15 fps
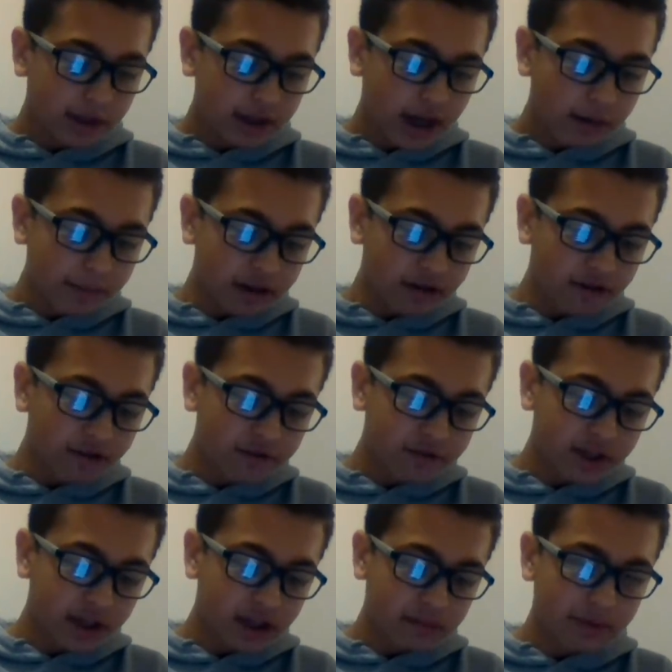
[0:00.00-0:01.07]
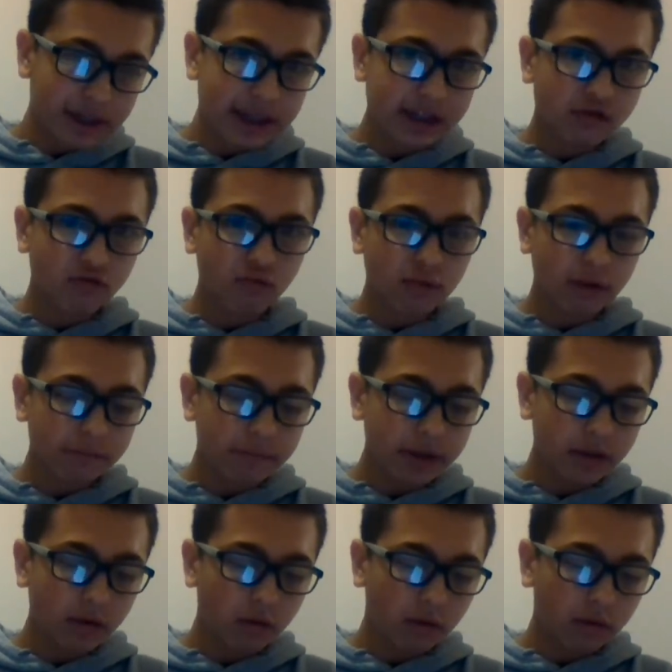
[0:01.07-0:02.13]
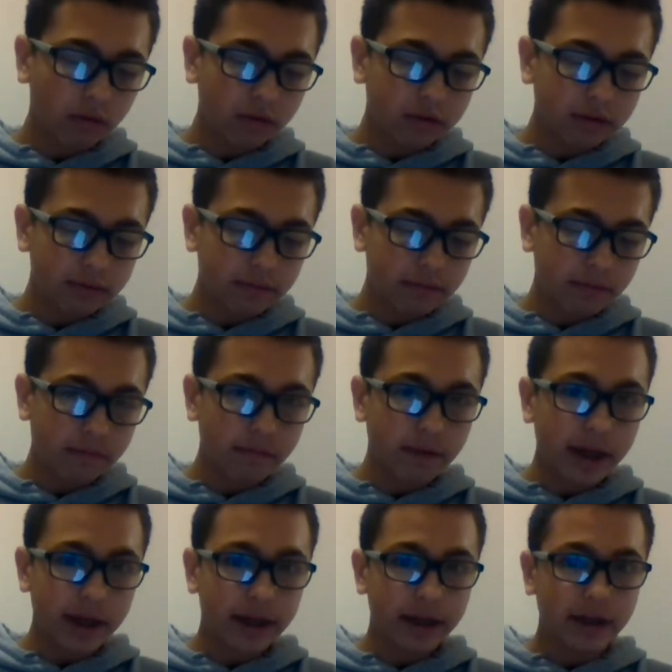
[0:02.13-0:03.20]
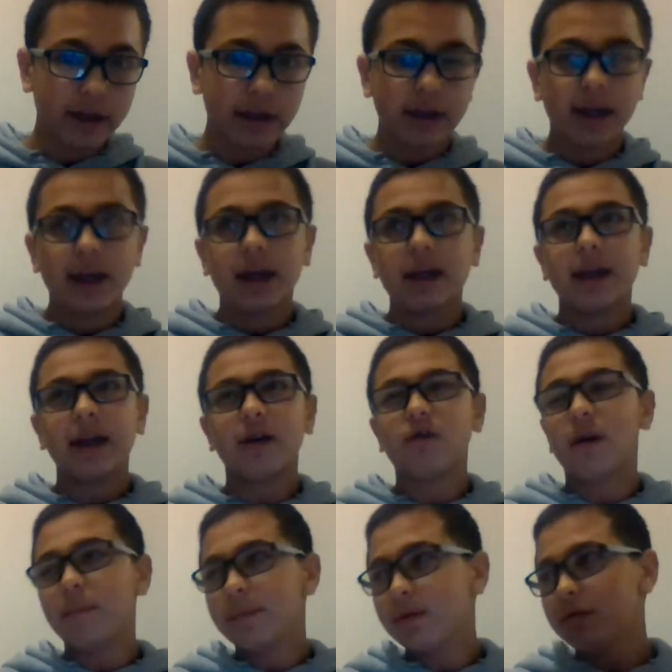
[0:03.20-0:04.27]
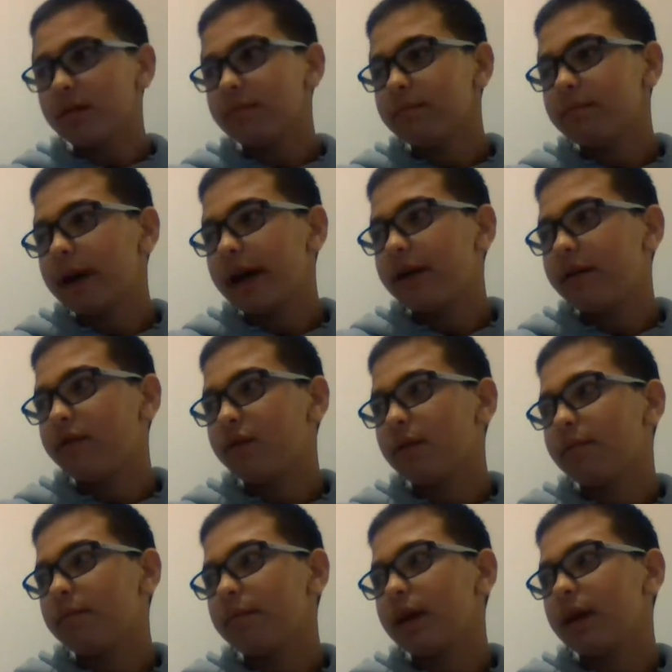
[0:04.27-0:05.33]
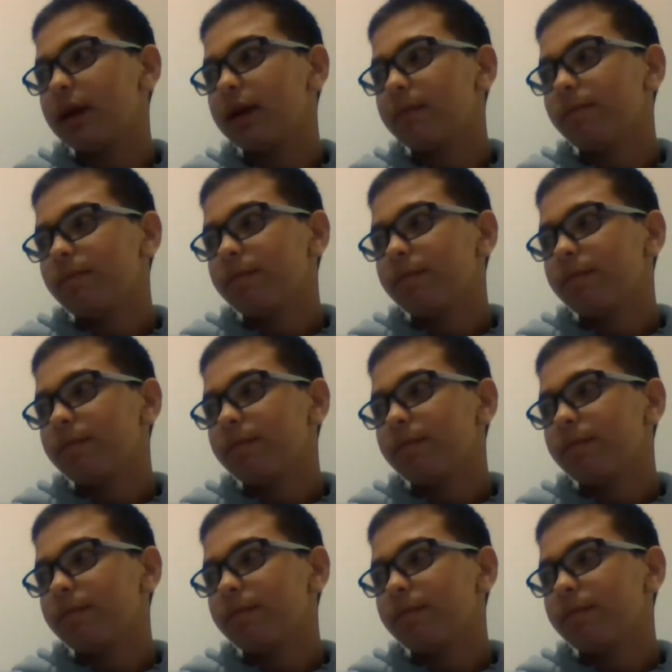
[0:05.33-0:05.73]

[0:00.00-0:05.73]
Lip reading: Coming in 58th place is Grumpy Old Men. Yeah, Grumpy Old Men for me.